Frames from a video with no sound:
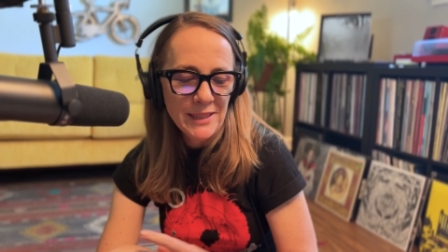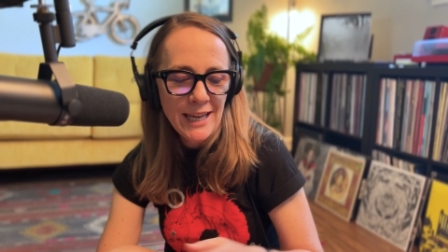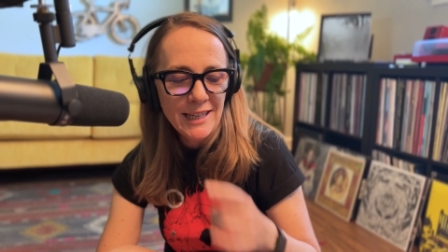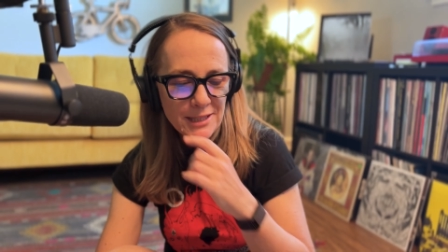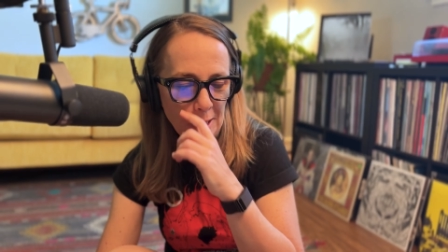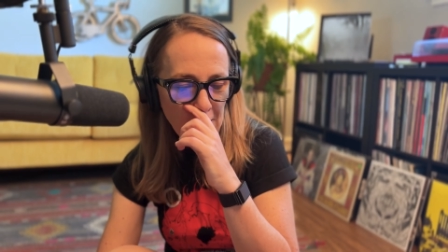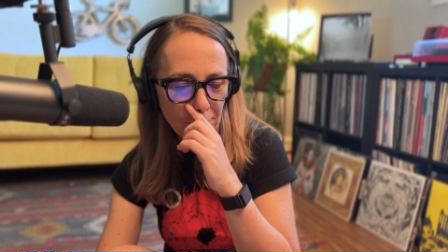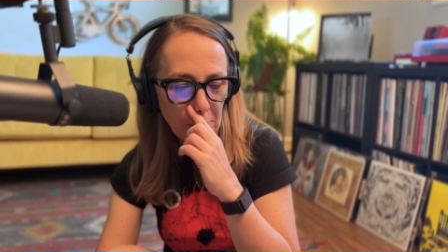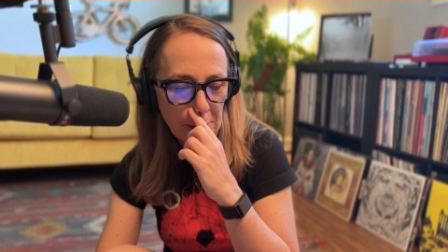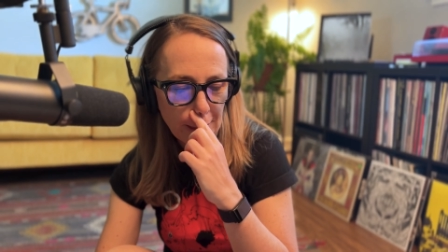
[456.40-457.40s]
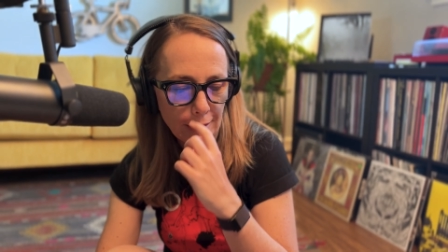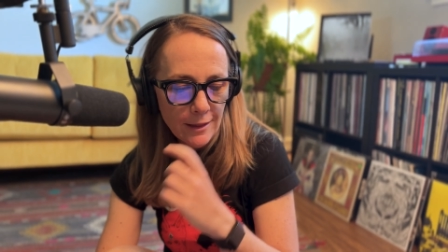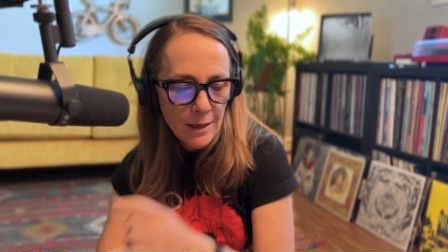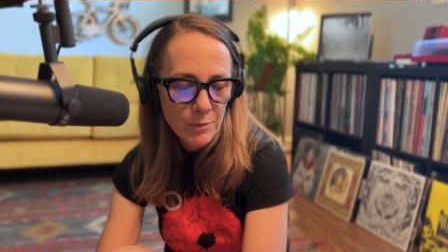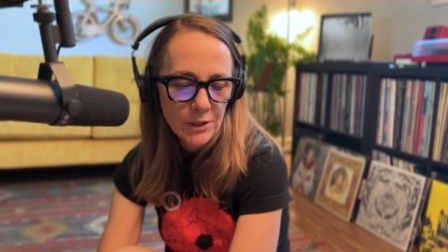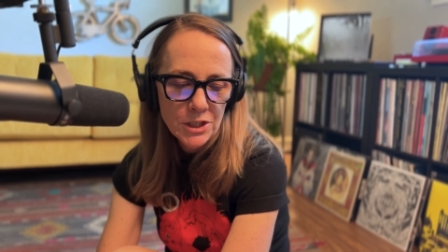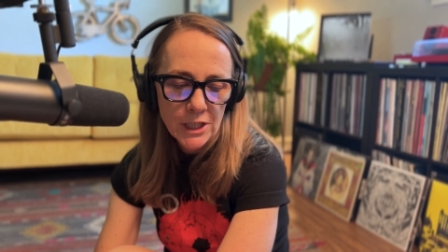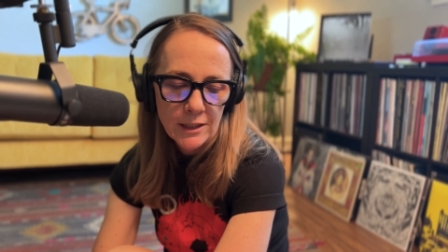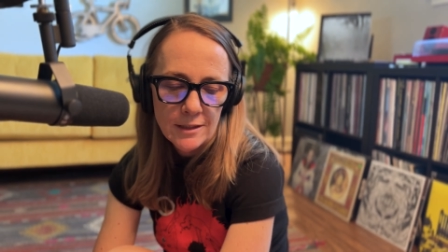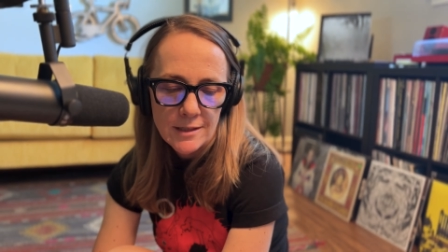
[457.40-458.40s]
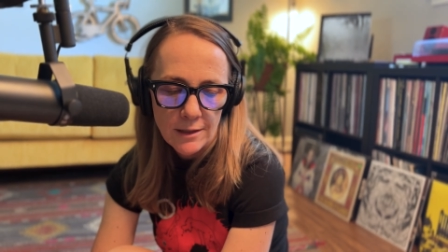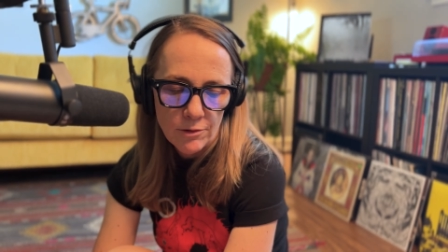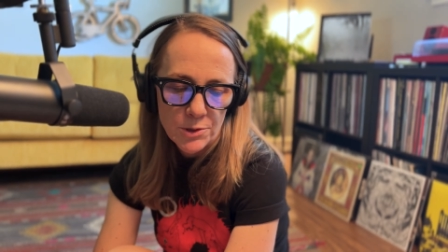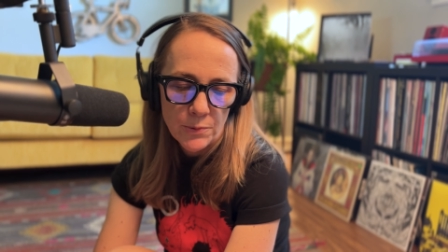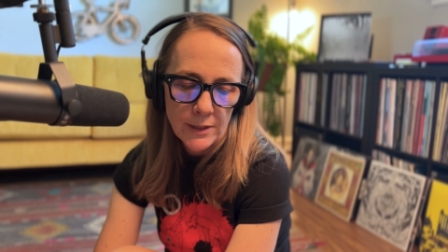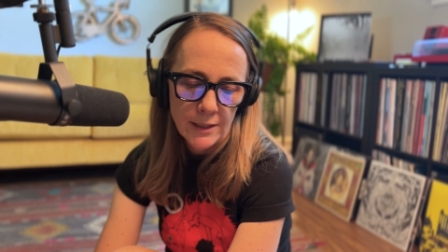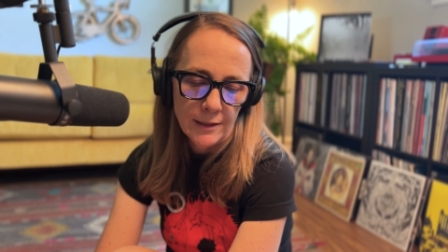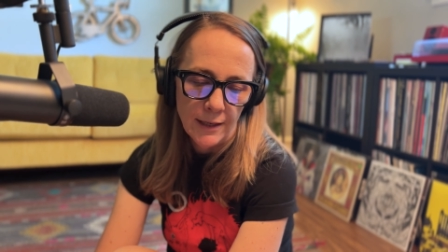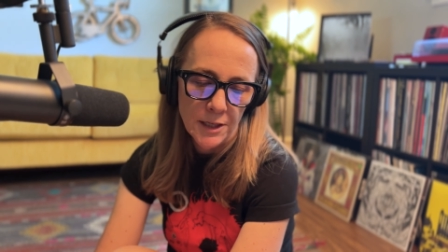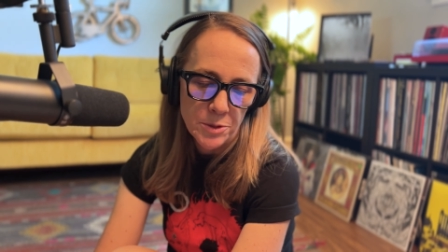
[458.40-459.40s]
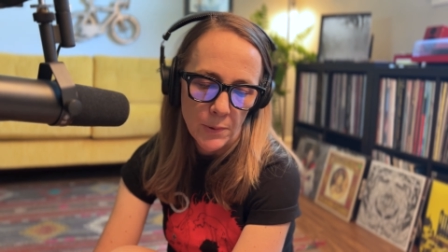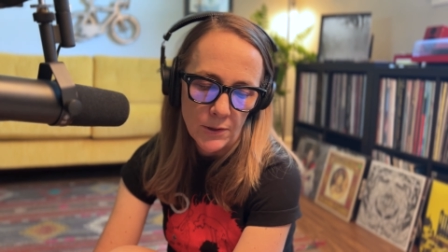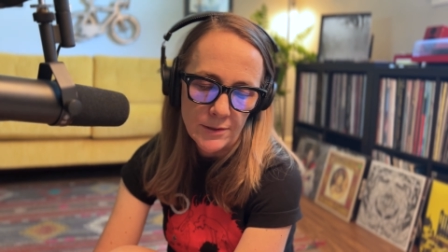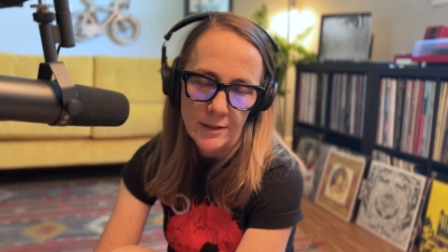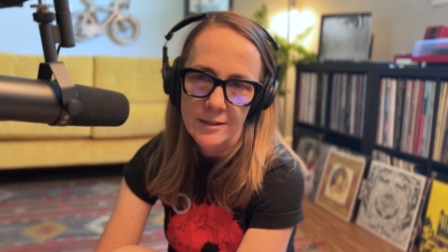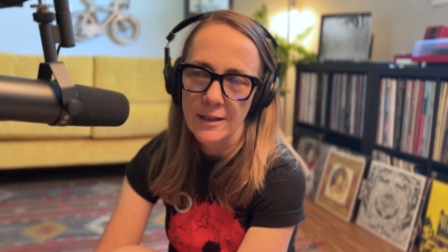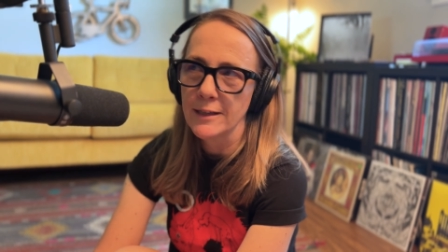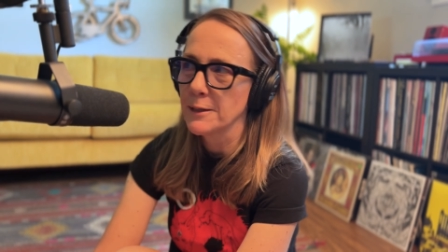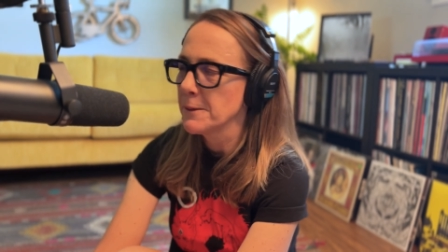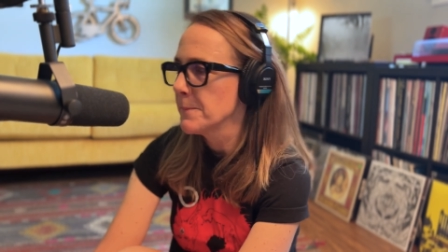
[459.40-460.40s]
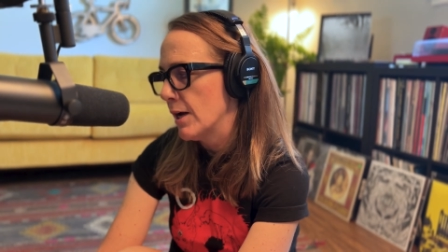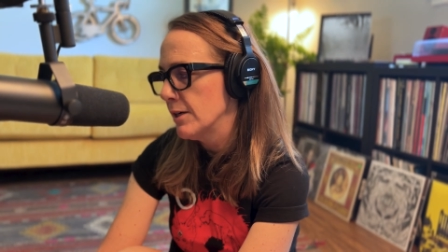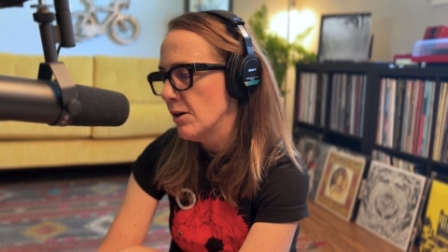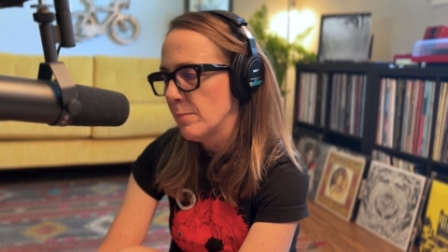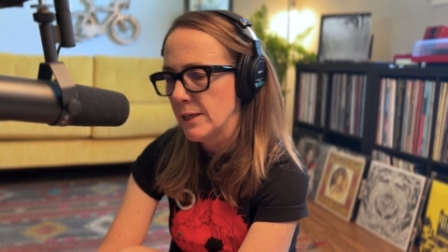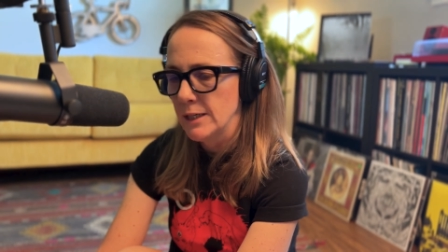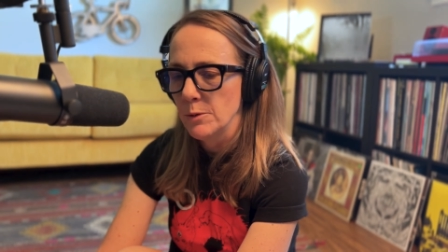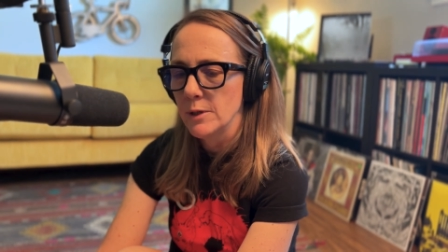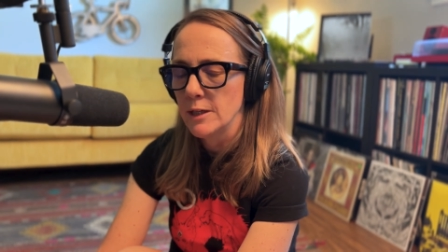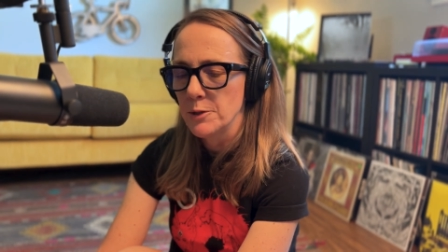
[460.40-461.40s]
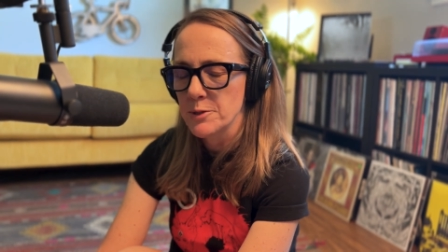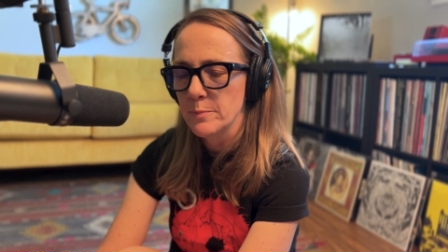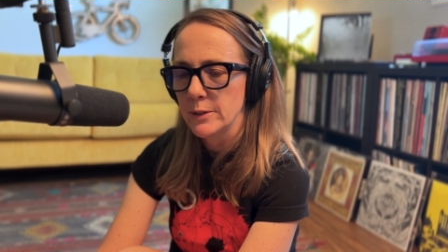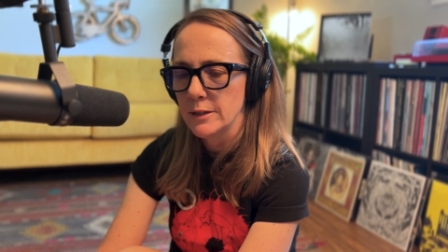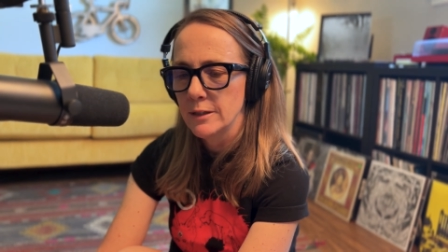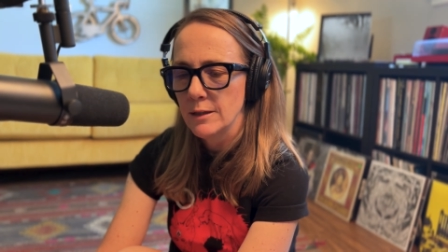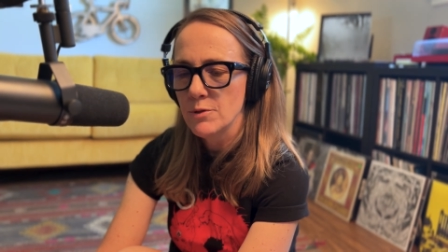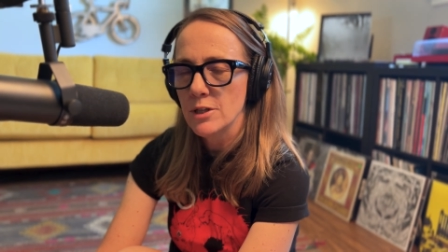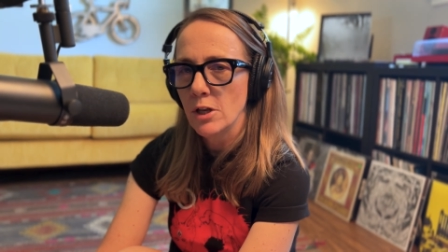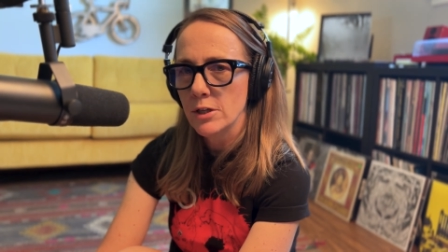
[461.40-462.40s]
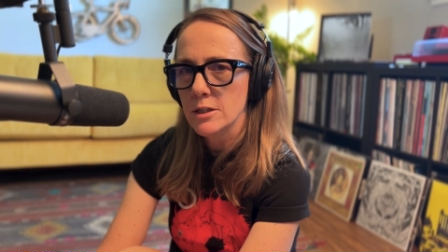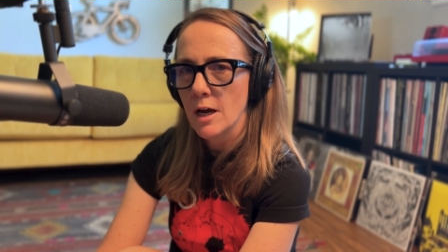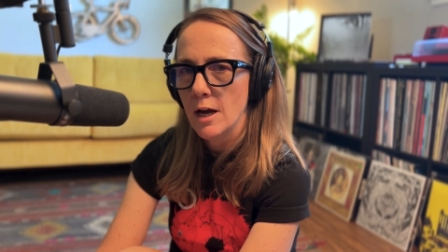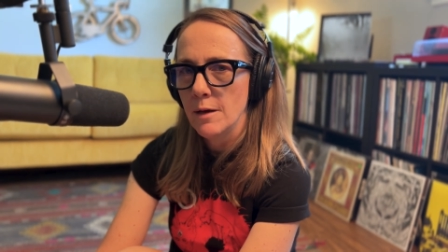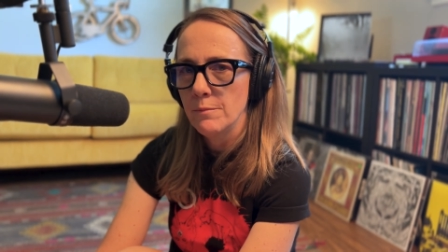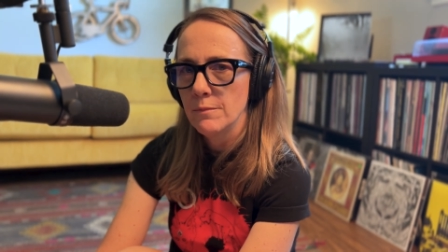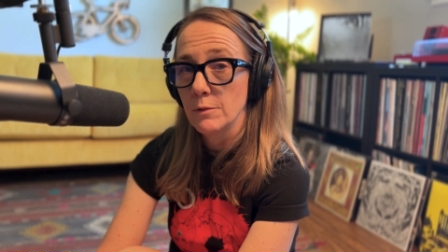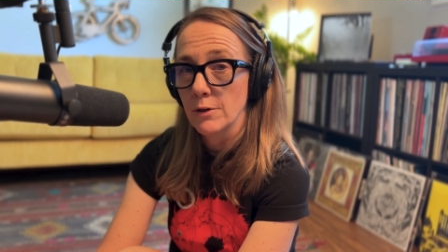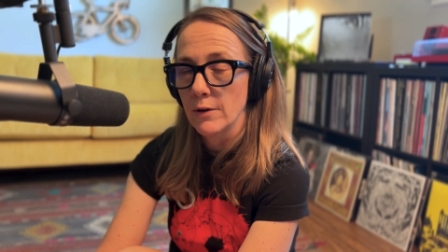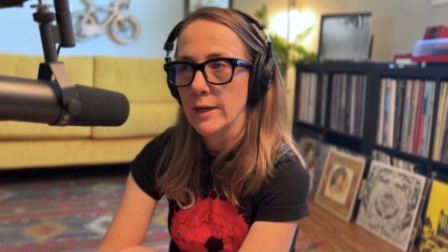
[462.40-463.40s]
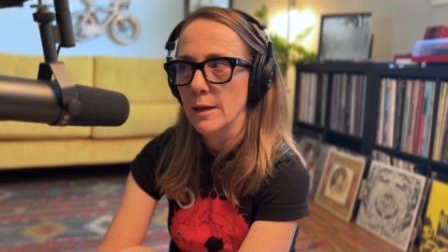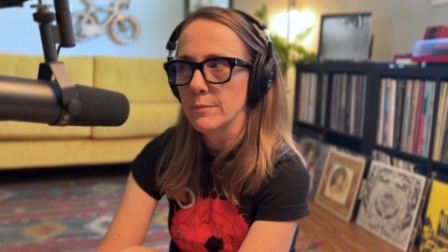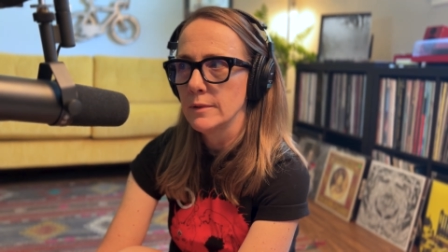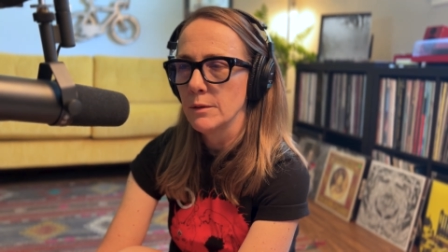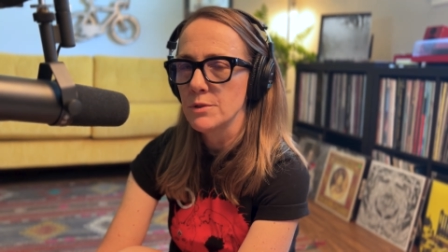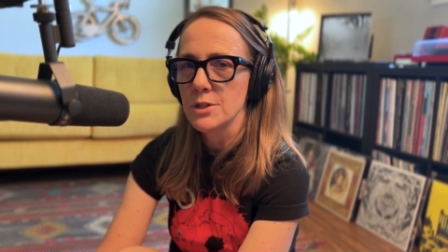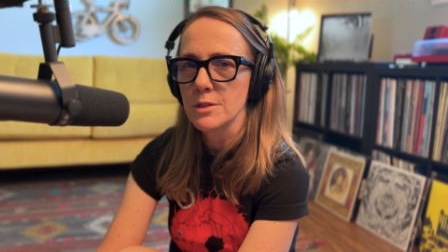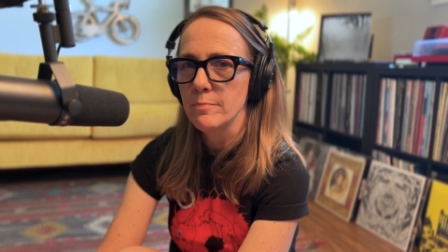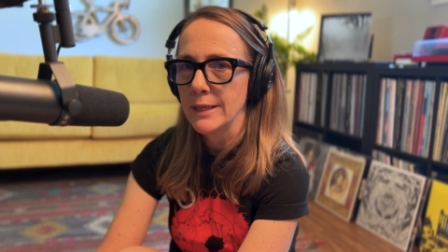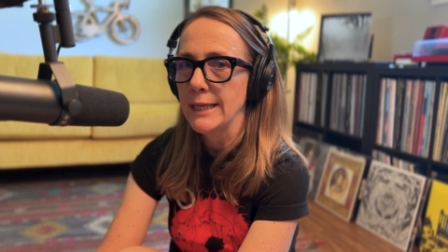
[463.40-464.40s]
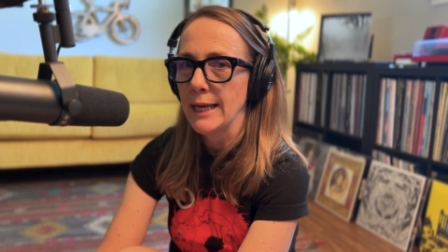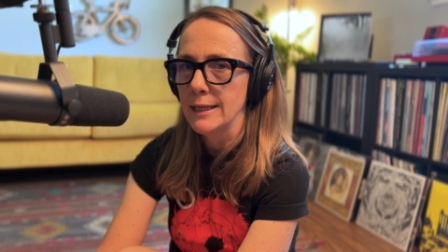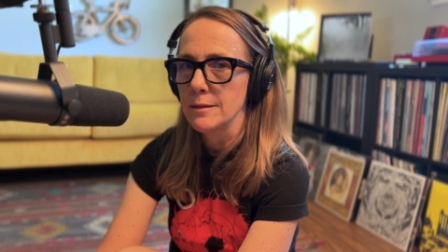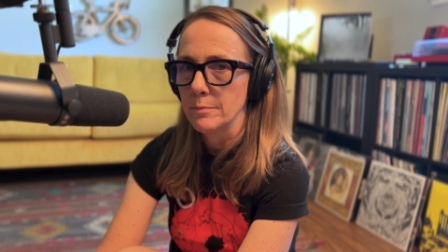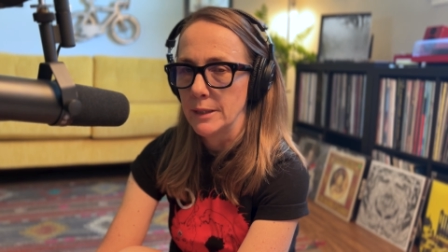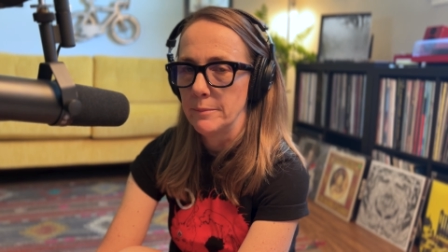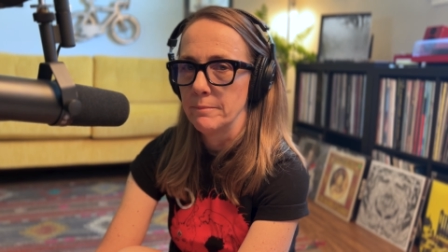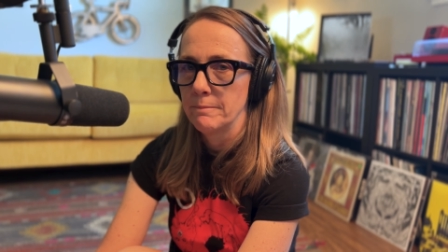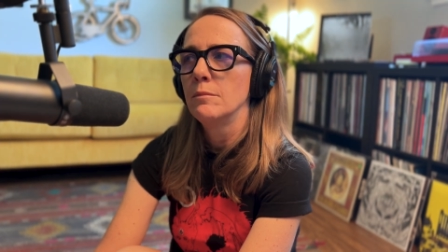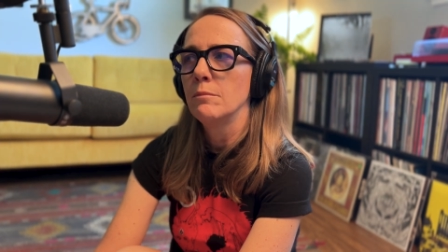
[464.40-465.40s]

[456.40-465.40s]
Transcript: then it's like I've got here the thumb on the cheek, the secret sweetie in the lunchbox. It's like, I don't know about anyone else, but there was a lot of time growing up that was just me and mum.